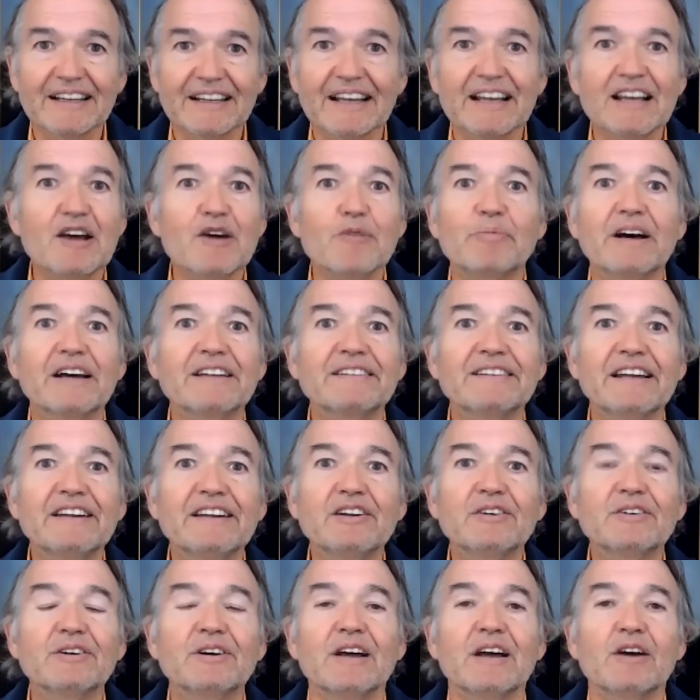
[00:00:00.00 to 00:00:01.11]
But then
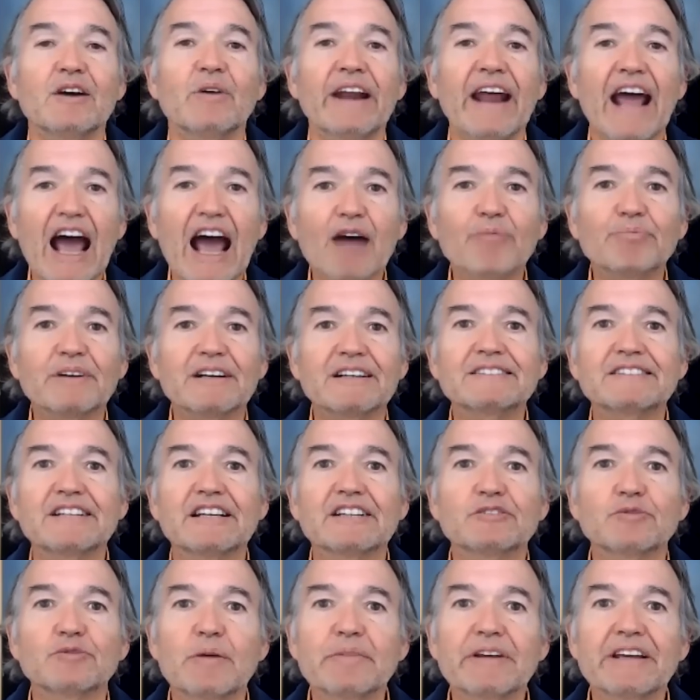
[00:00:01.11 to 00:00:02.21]
you, what happens is
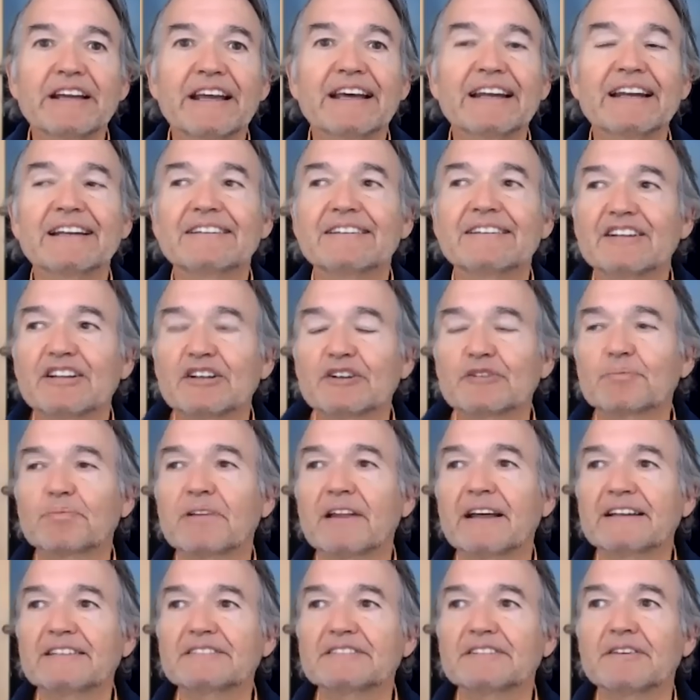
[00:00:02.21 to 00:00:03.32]
women get into this
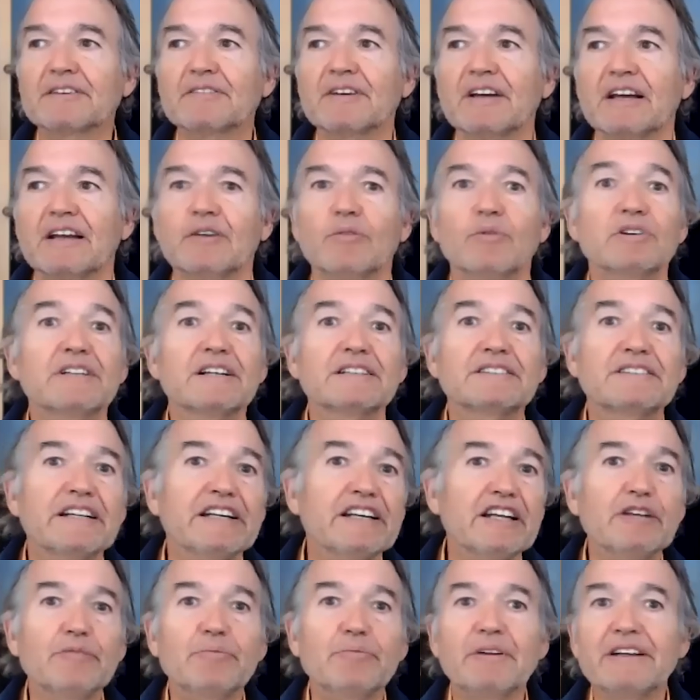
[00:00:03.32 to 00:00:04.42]
place of, well, does he
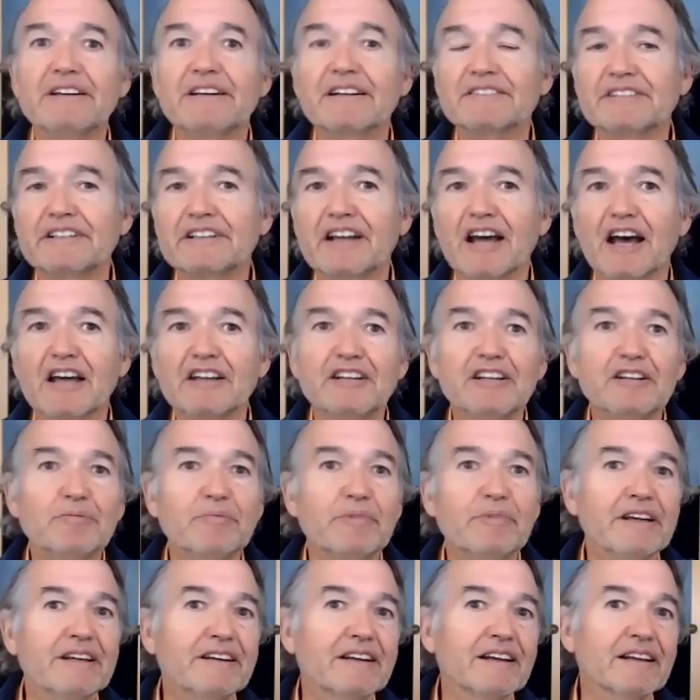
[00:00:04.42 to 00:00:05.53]
need me? Does he not need
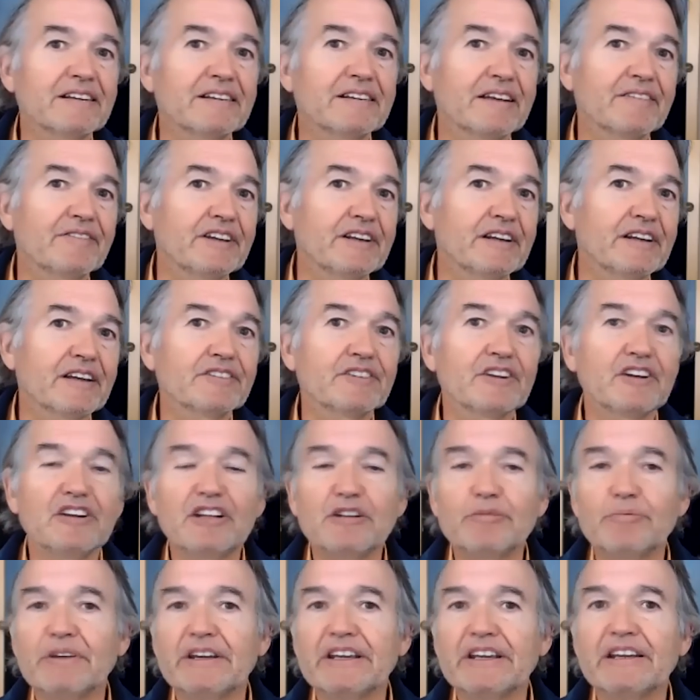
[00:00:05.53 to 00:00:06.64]
me? If he doesn't need
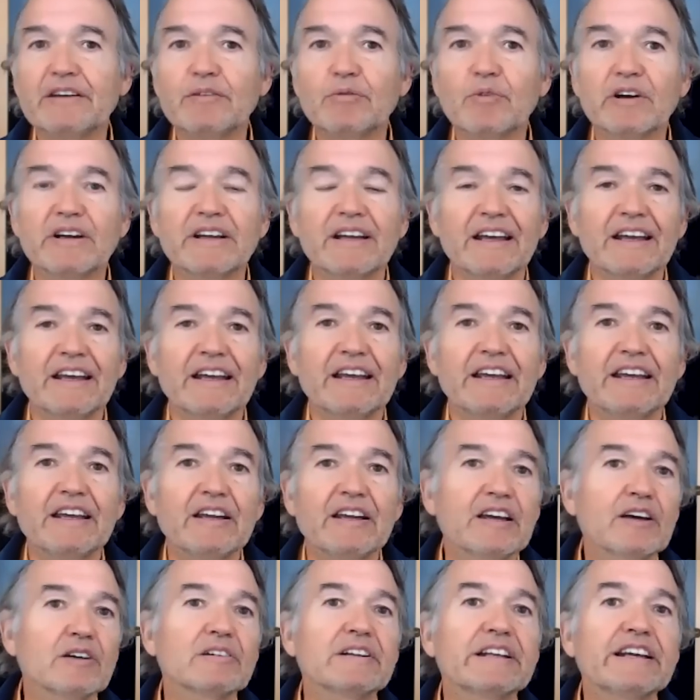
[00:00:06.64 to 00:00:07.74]
me, he,
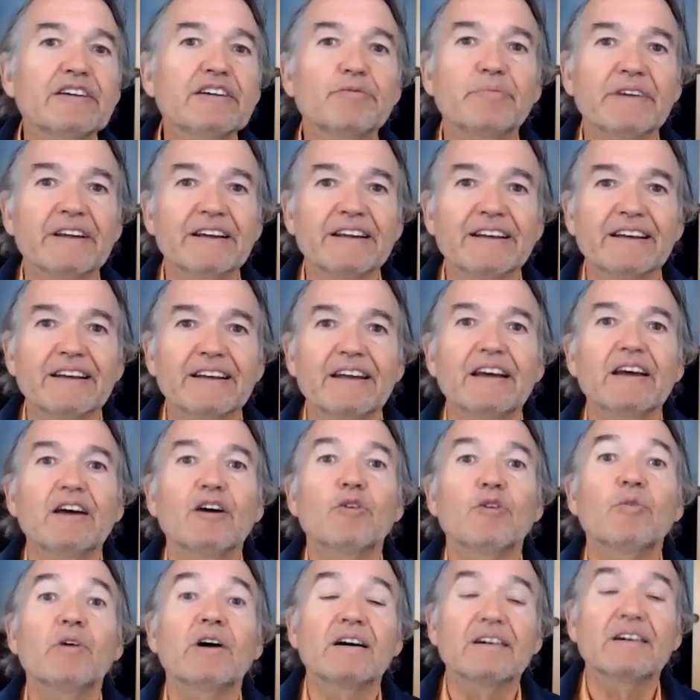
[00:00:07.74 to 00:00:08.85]
he'll leave me.
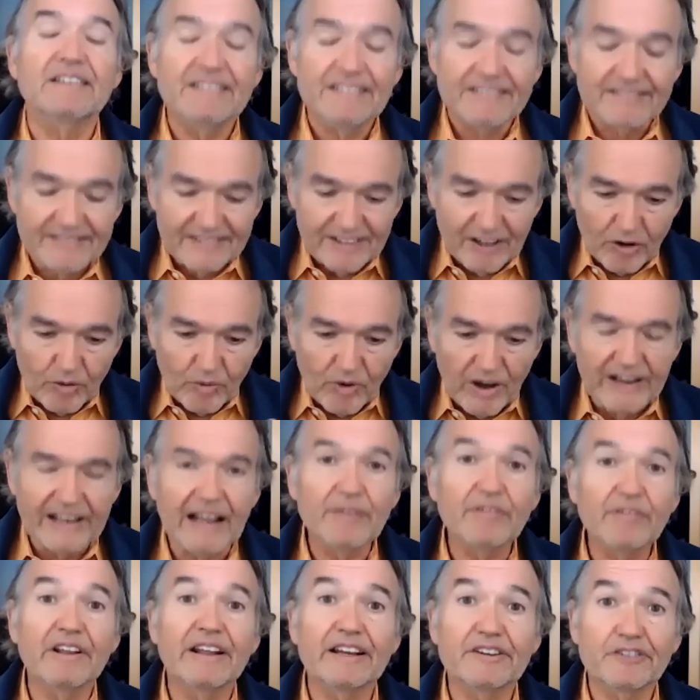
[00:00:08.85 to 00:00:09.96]
Well, on one
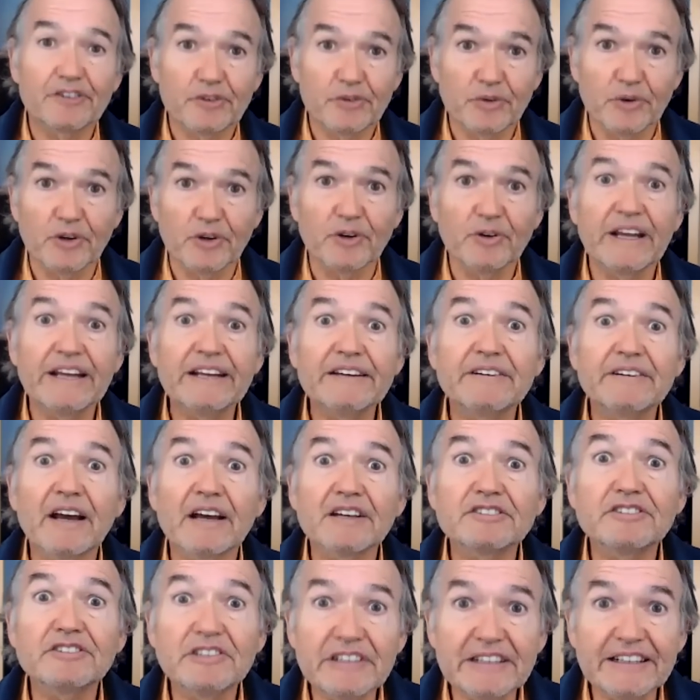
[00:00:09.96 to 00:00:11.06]
level, that's true. He does
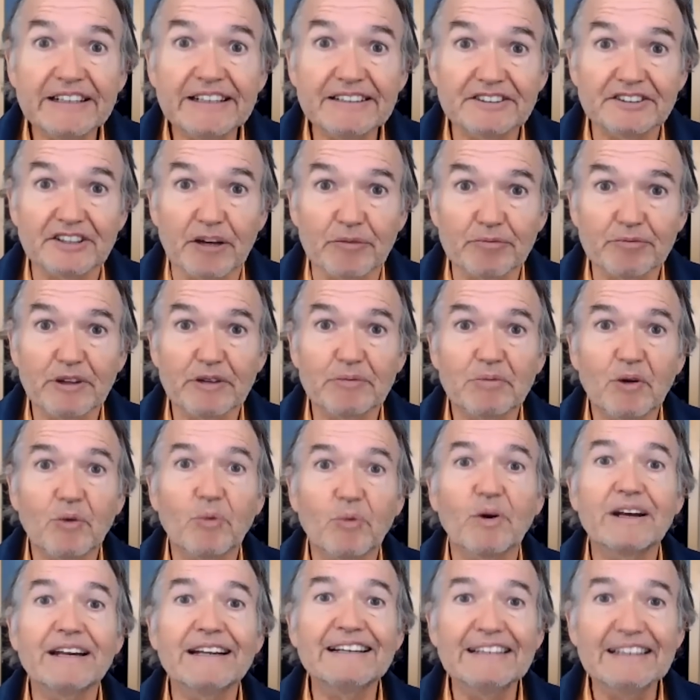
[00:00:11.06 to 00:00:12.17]
need something, but what
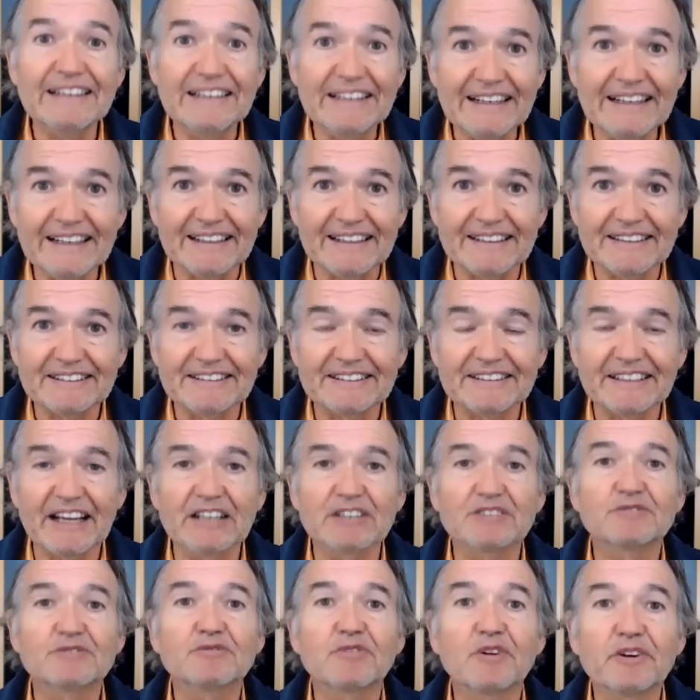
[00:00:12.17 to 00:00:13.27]
he needs
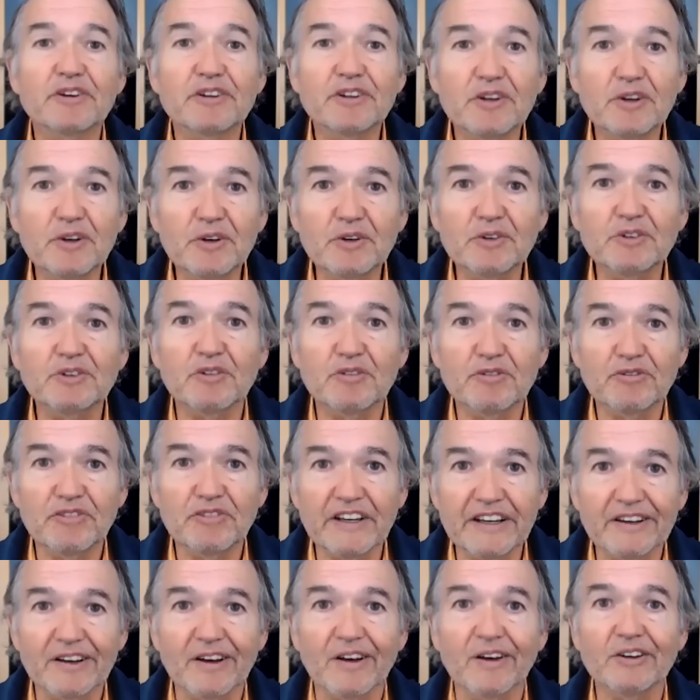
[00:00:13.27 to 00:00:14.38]
is for you to
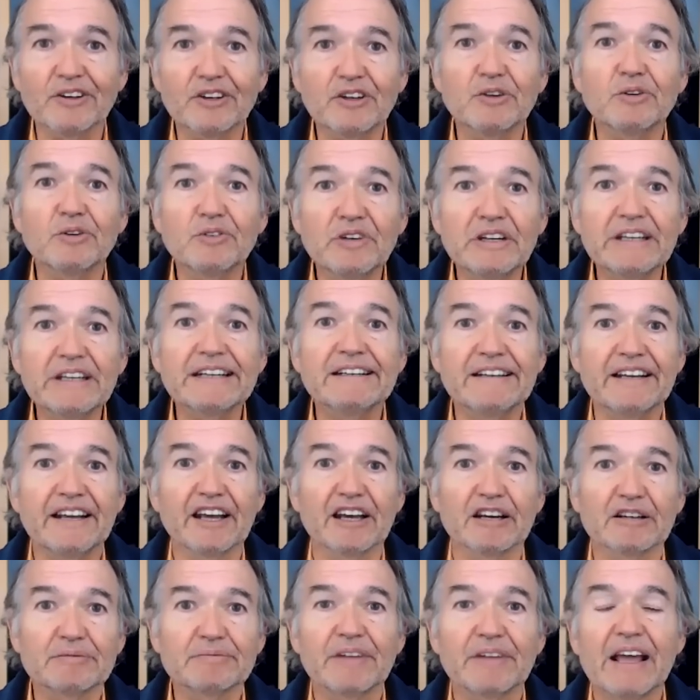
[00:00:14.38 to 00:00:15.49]
feel you need
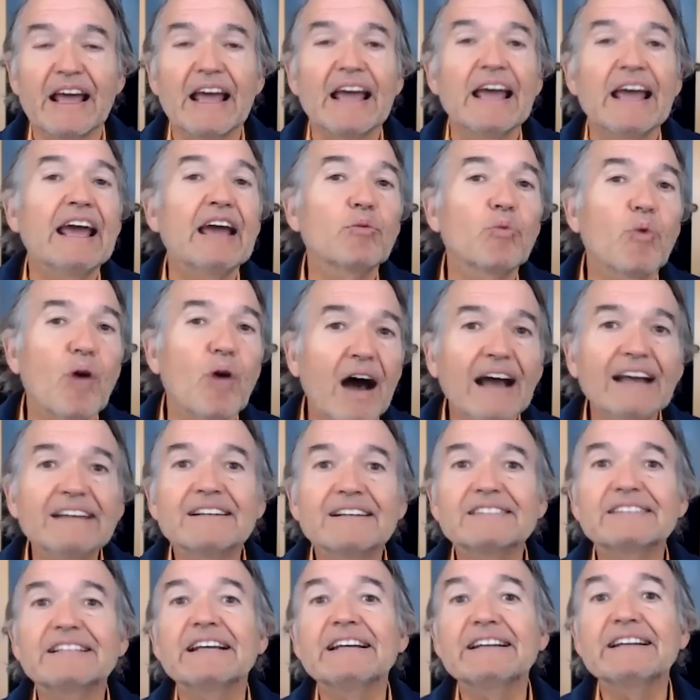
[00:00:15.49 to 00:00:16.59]
him. And why does
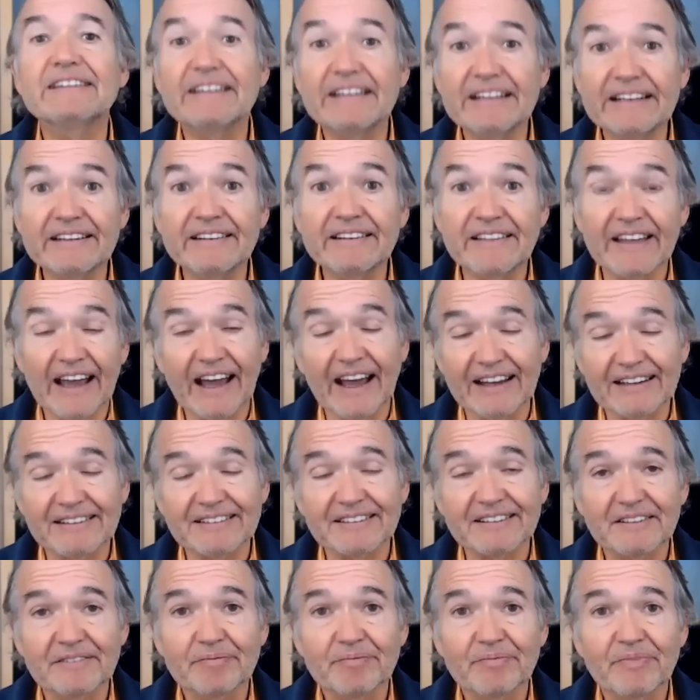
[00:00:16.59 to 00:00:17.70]
he need that?
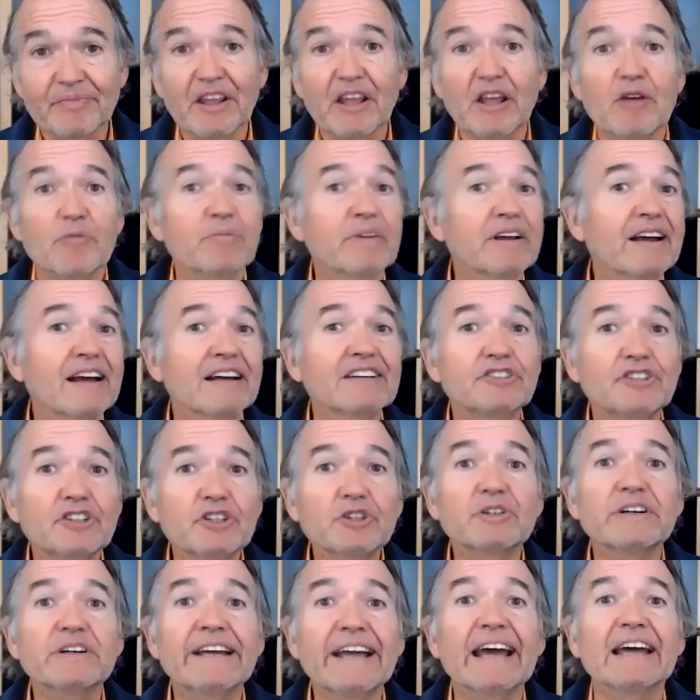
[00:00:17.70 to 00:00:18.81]
Because you
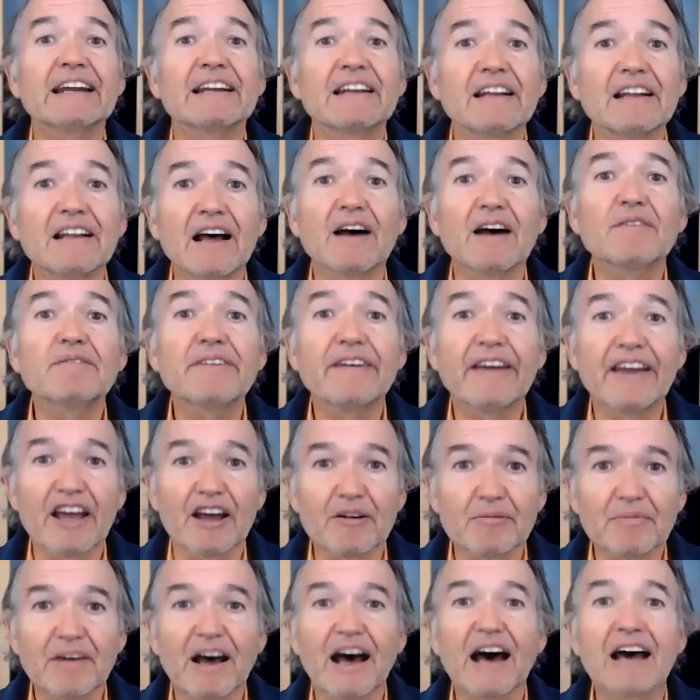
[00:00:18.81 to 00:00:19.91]
can't love
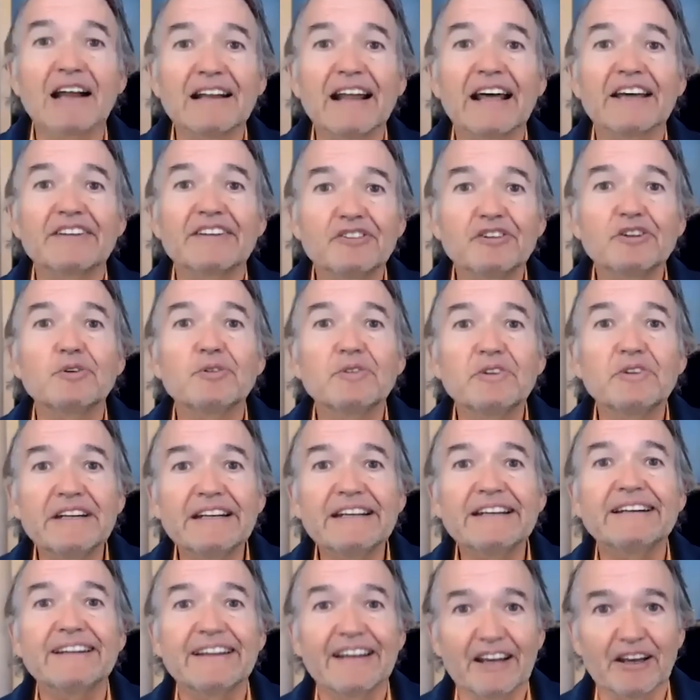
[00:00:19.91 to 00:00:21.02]
him unless you
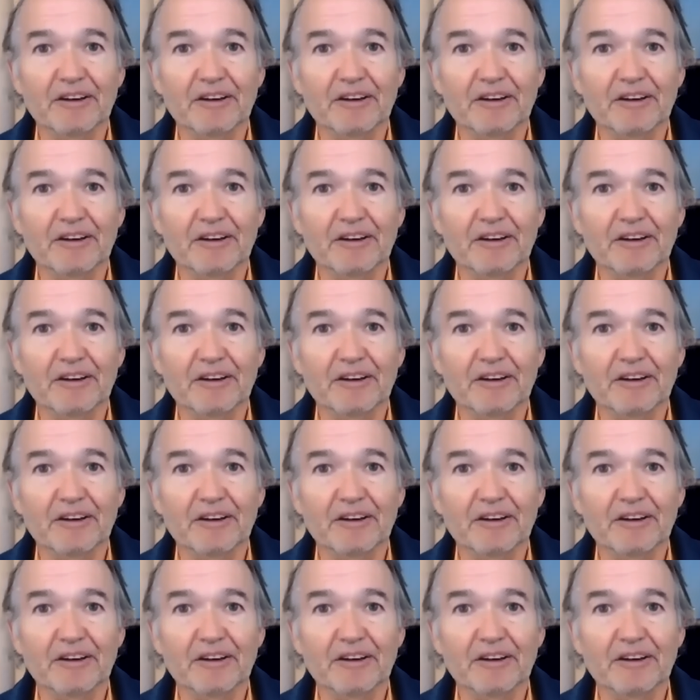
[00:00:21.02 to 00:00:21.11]
need him.